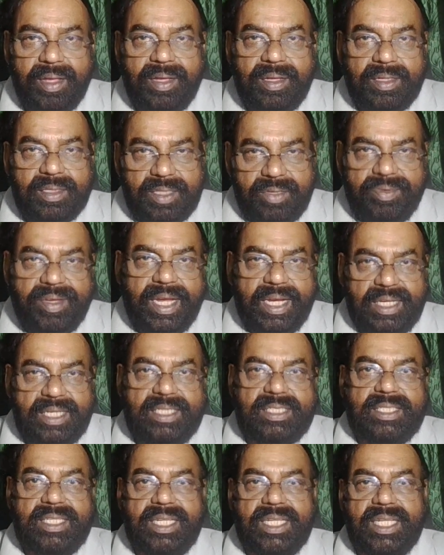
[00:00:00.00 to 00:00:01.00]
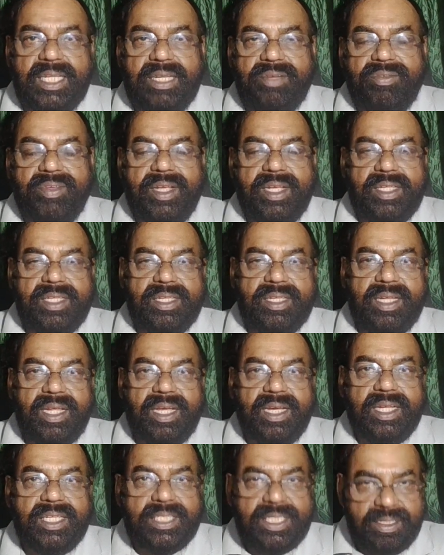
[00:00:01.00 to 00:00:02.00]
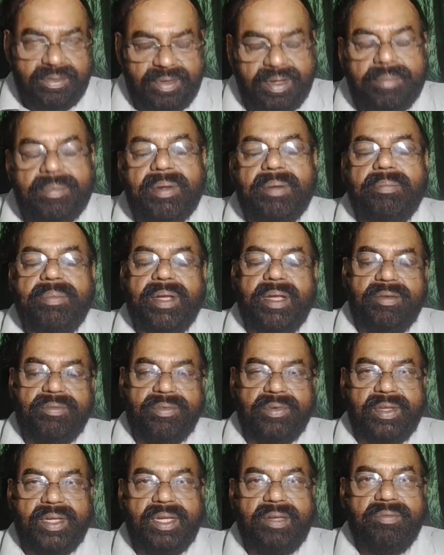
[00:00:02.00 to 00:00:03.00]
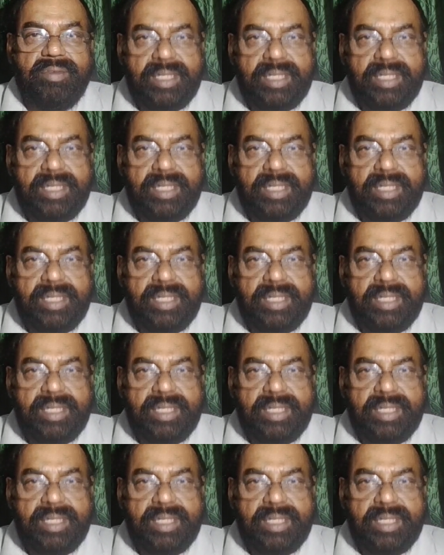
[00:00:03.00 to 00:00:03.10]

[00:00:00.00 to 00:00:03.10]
So So we understand that we are the targets and we are prepared for it.